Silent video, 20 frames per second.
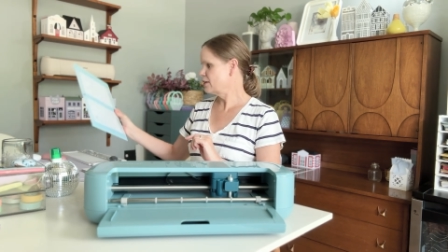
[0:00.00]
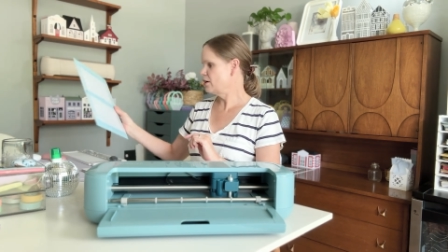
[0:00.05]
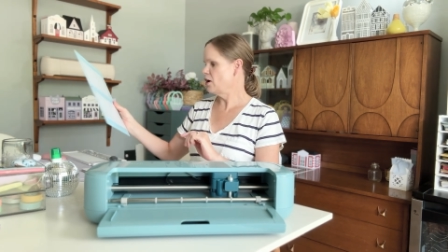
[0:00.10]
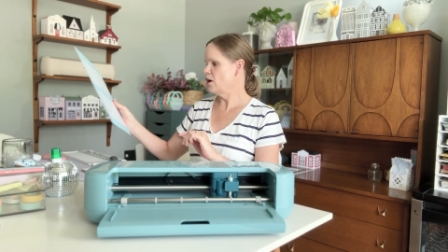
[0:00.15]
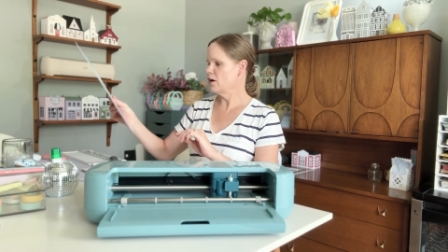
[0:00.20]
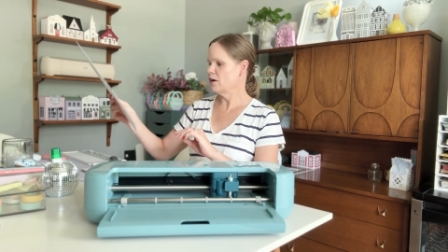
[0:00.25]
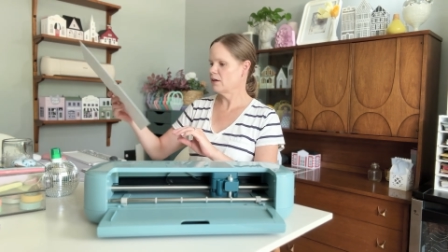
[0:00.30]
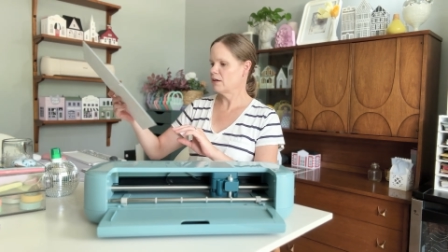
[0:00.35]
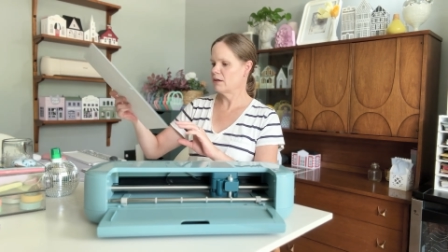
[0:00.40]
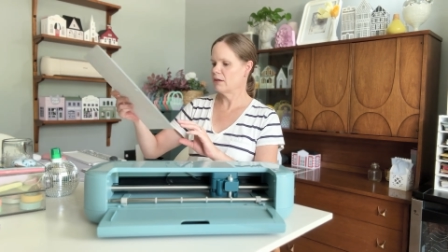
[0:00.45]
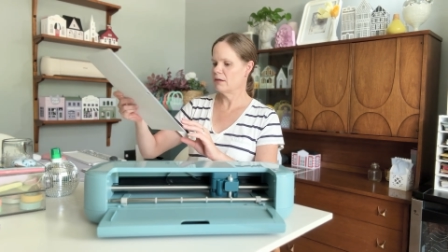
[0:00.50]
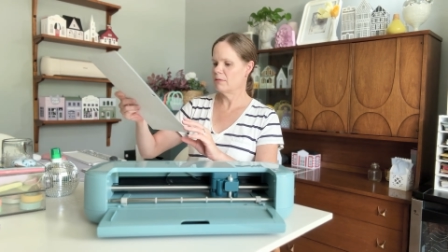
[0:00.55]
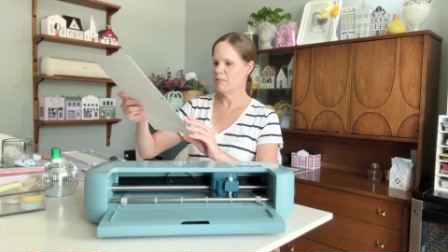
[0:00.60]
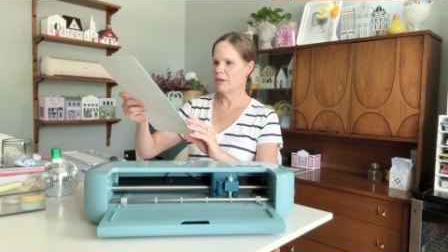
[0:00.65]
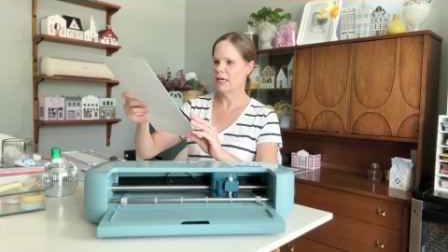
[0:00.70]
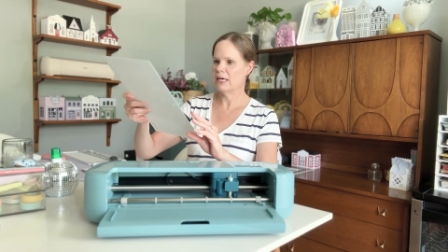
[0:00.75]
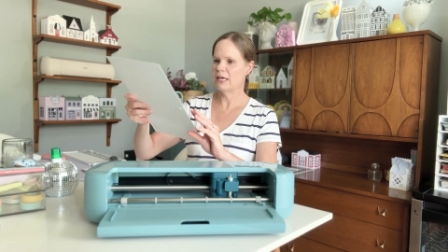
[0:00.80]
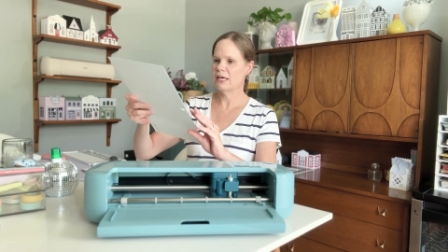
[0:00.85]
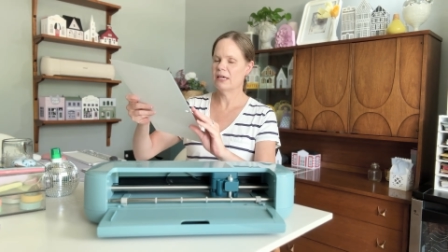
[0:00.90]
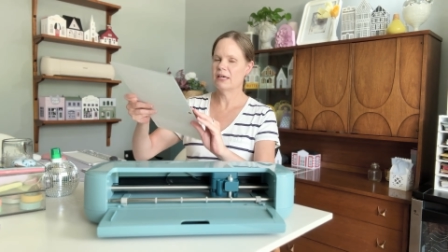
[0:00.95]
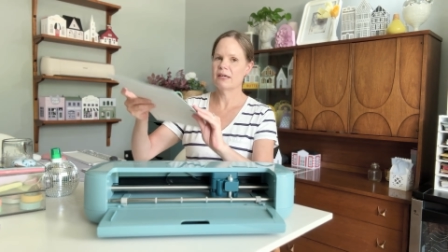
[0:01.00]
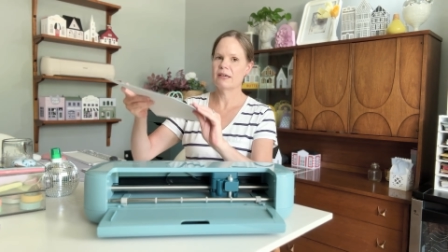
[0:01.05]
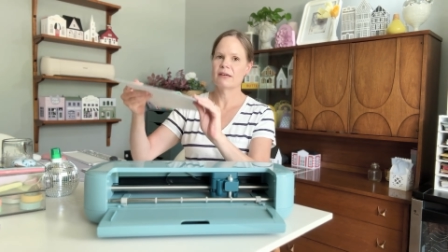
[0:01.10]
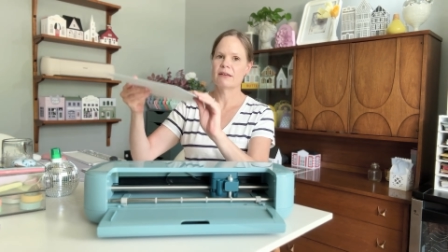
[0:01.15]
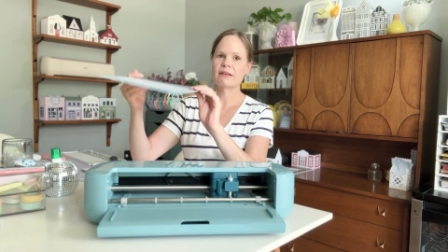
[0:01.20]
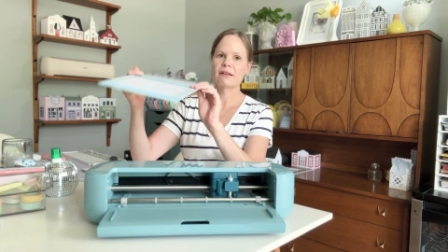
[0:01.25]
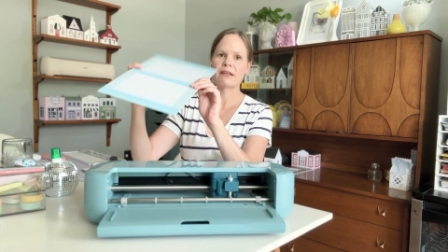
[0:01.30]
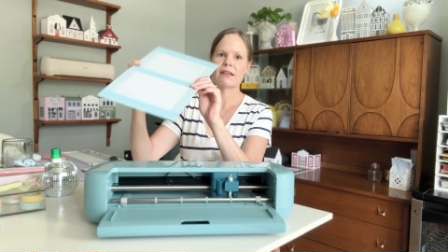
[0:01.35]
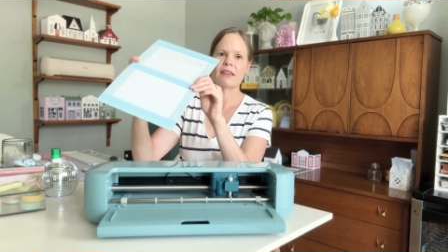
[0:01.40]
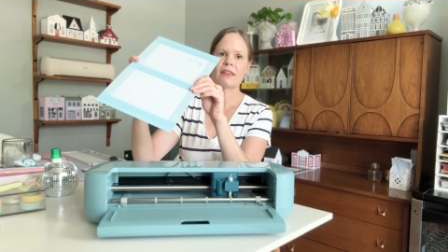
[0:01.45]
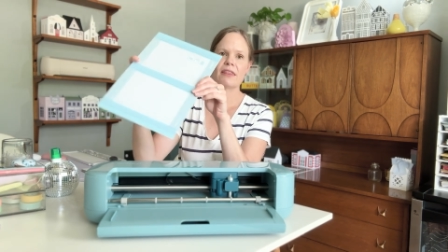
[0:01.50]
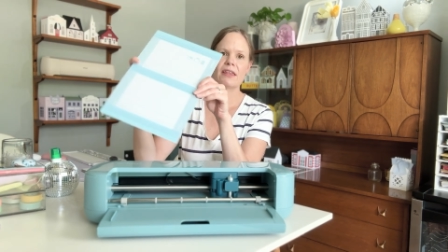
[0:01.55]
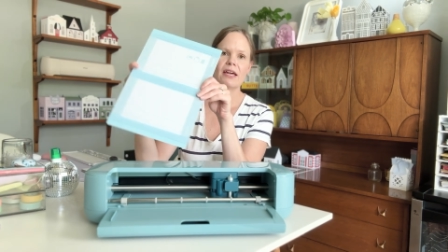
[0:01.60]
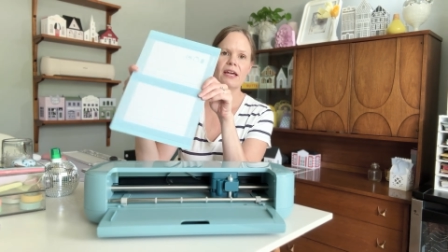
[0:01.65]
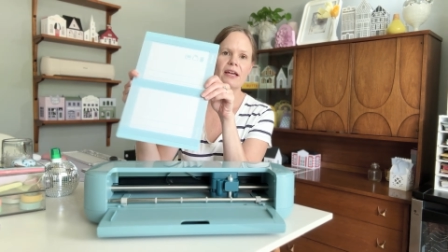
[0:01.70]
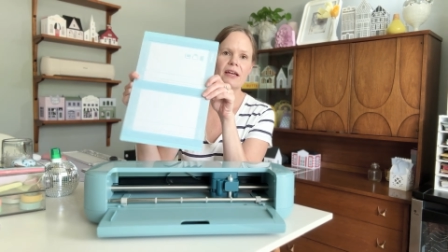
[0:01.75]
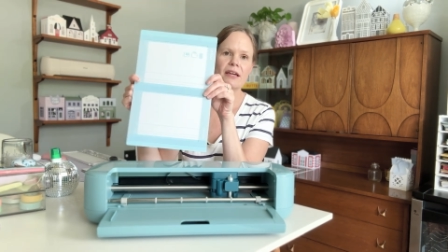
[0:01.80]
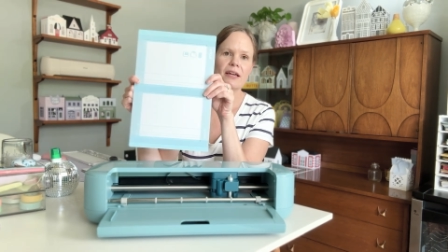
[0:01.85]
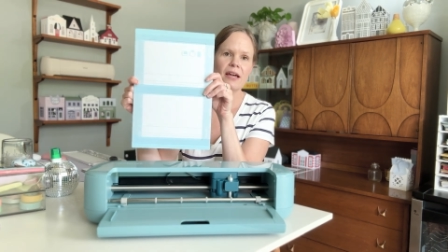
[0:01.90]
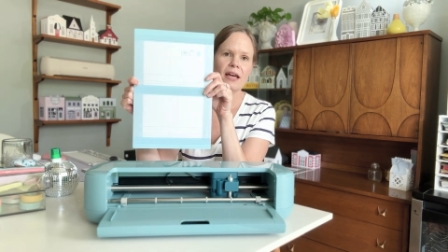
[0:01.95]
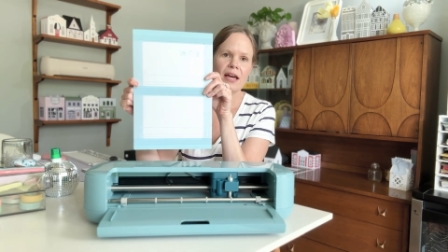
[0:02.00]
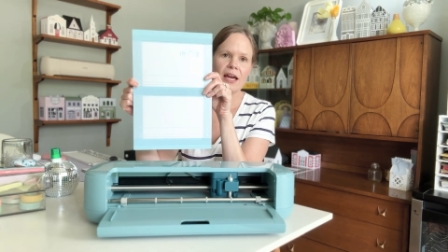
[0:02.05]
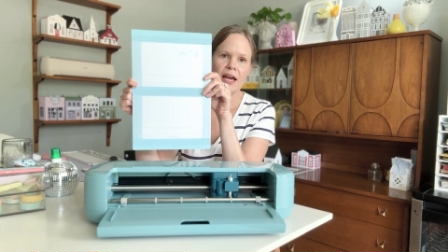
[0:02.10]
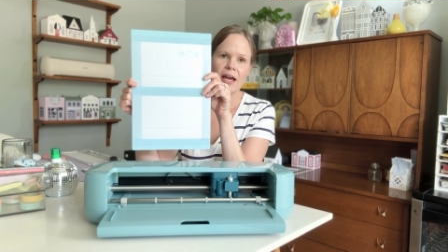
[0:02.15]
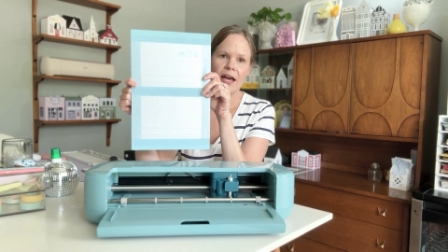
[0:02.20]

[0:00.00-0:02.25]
card making thing.